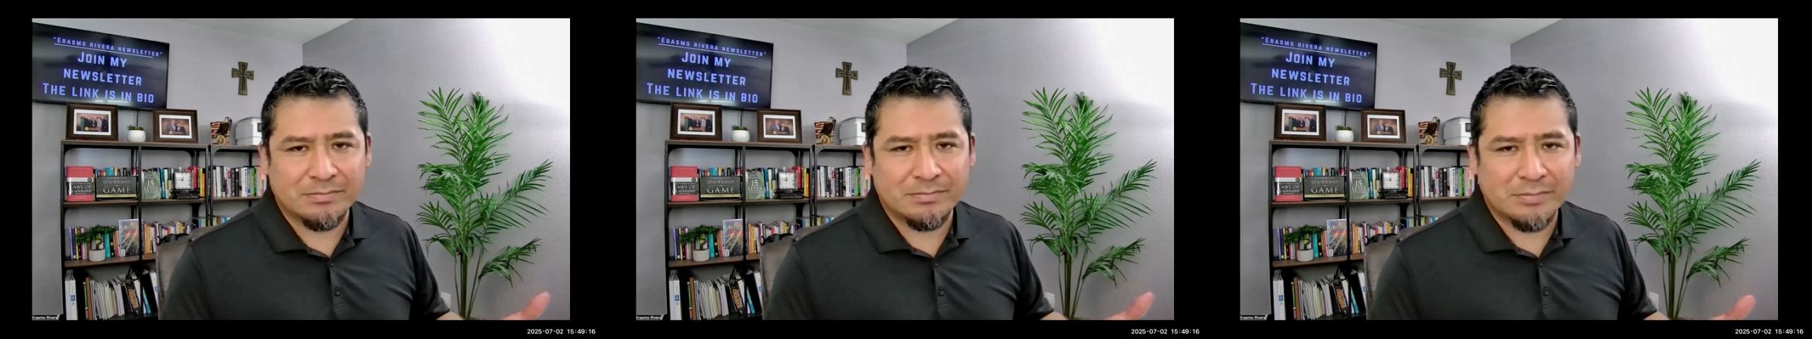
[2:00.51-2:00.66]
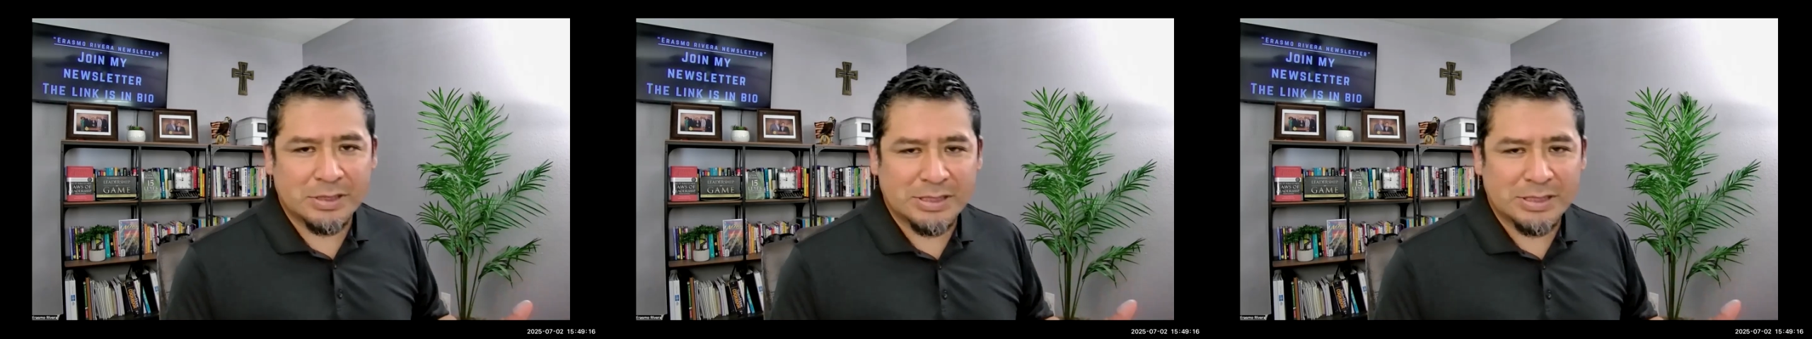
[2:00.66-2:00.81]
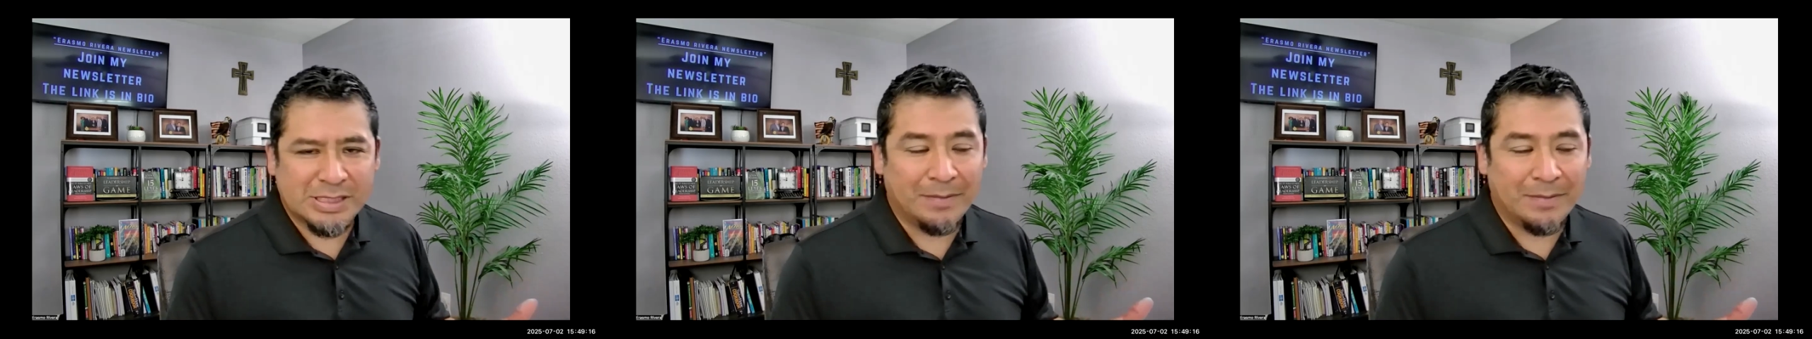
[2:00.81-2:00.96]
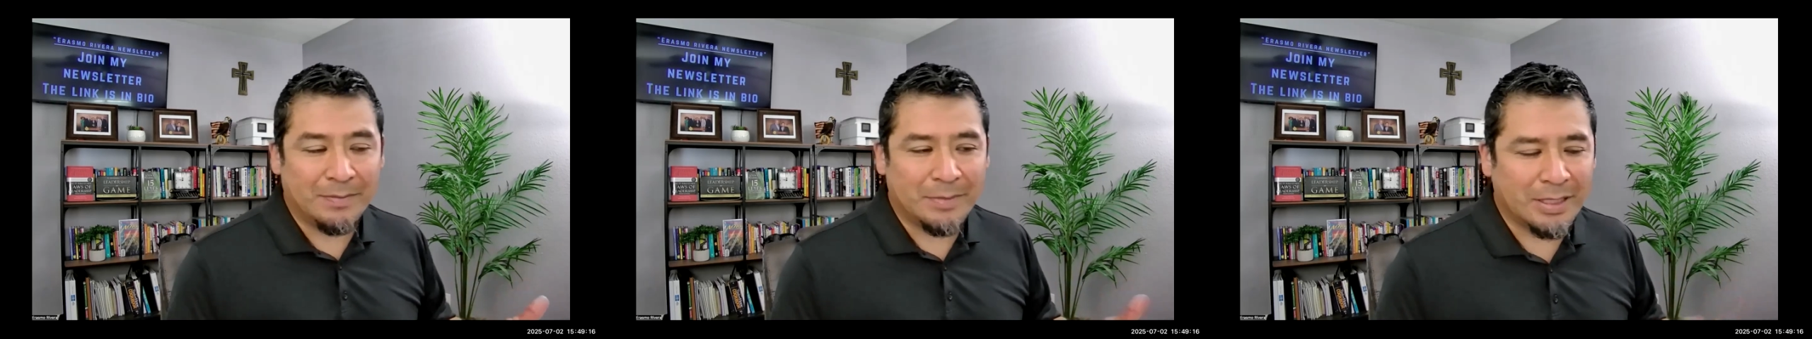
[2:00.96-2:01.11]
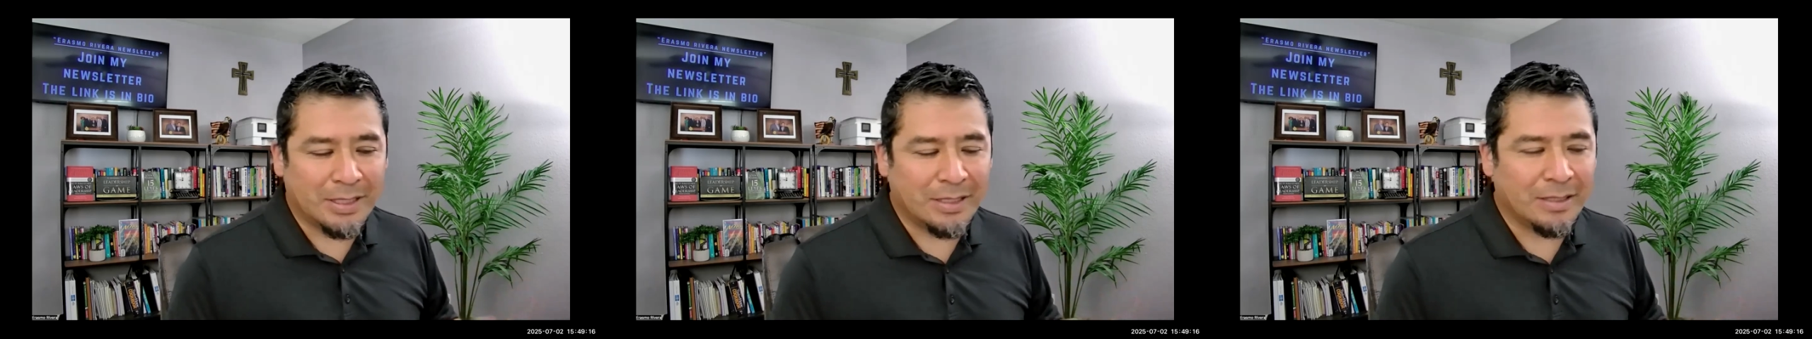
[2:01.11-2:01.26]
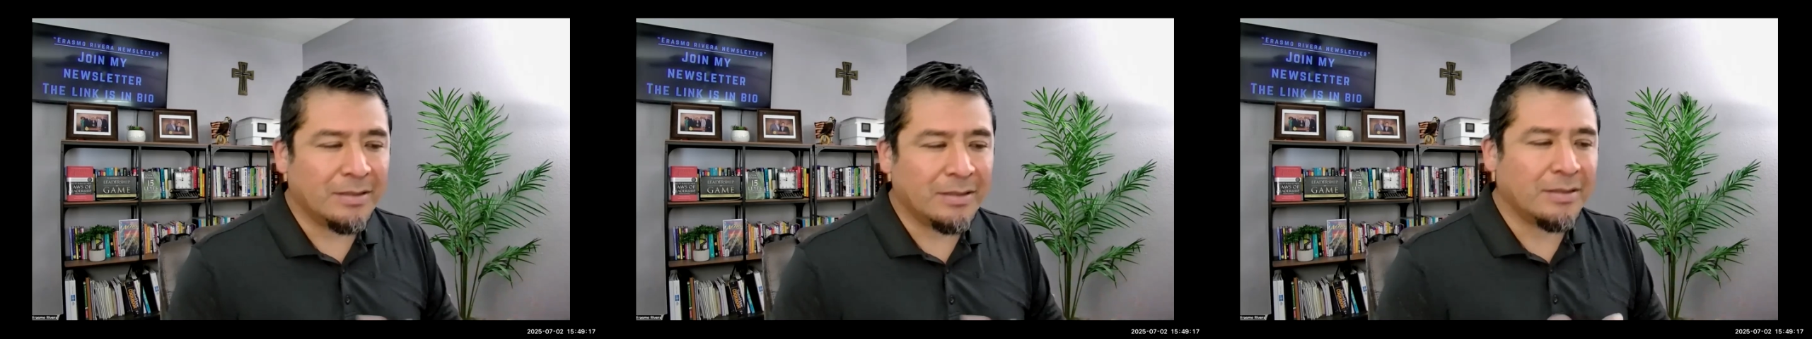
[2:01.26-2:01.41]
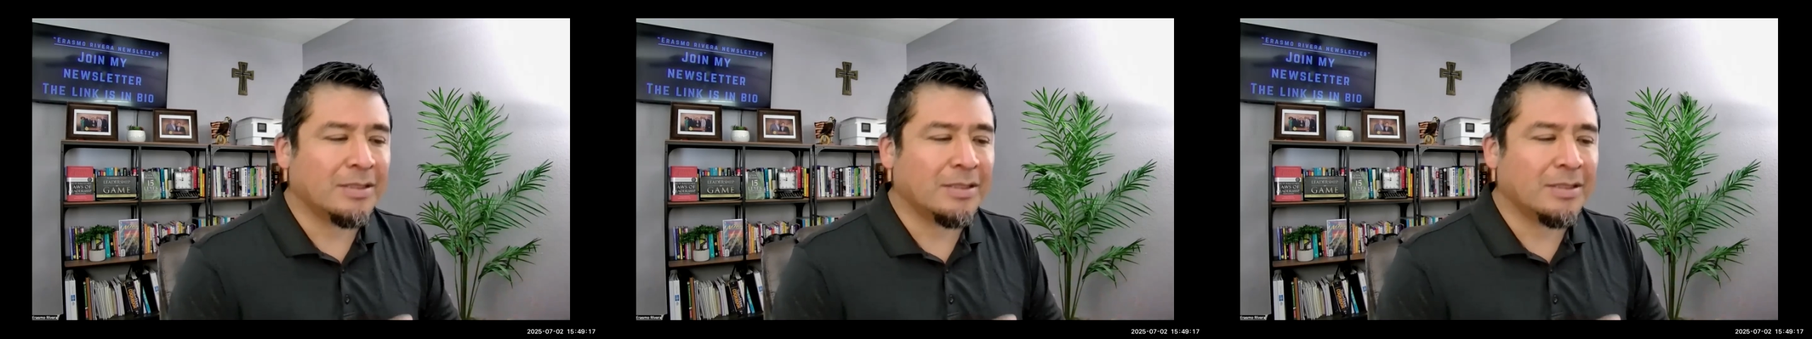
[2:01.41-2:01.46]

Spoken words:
the same thing.